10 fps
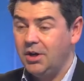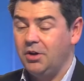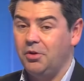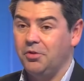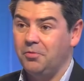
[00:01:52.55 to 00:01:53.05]

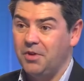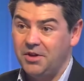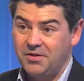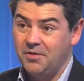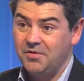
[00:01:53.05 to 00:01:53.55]
or that we
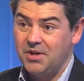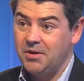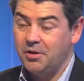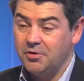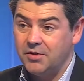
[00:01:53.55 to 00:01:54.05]
have seen
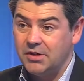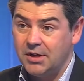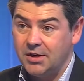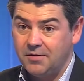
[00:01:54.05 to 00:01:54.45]
countries like